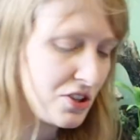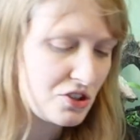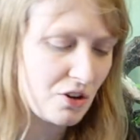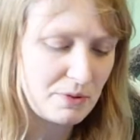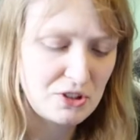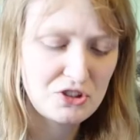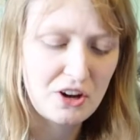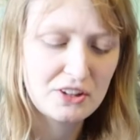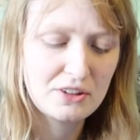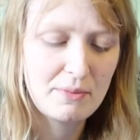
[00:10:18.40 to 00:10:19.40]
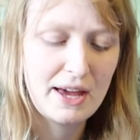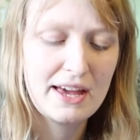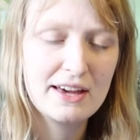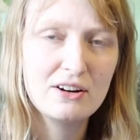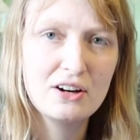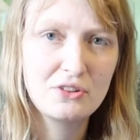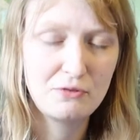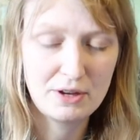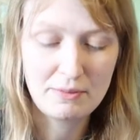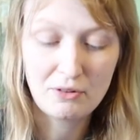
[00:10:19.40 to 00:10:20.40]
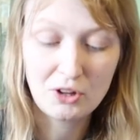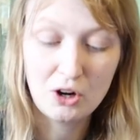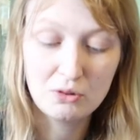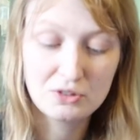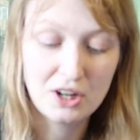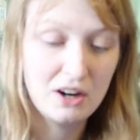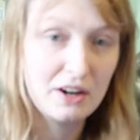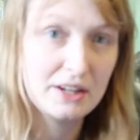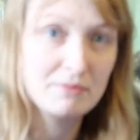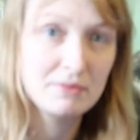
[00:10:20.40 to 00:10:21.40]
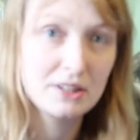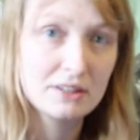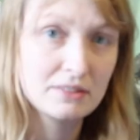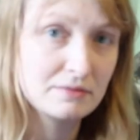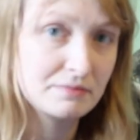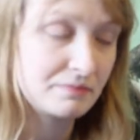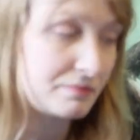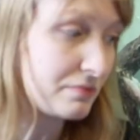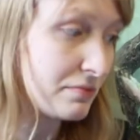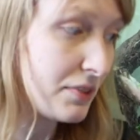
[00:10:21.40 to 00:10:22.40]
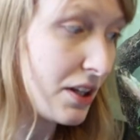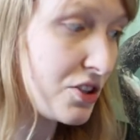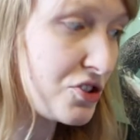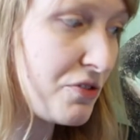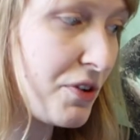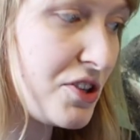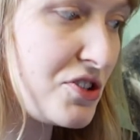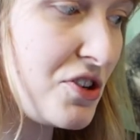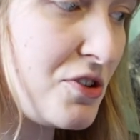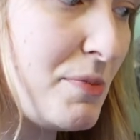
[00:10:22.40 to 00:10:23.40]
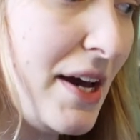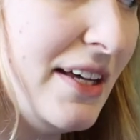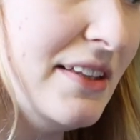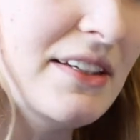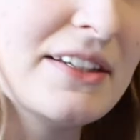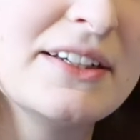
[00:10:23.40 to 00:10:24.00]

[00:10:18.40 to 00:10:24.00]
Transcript: so I've been showing the male the female the whole time so if I zoom in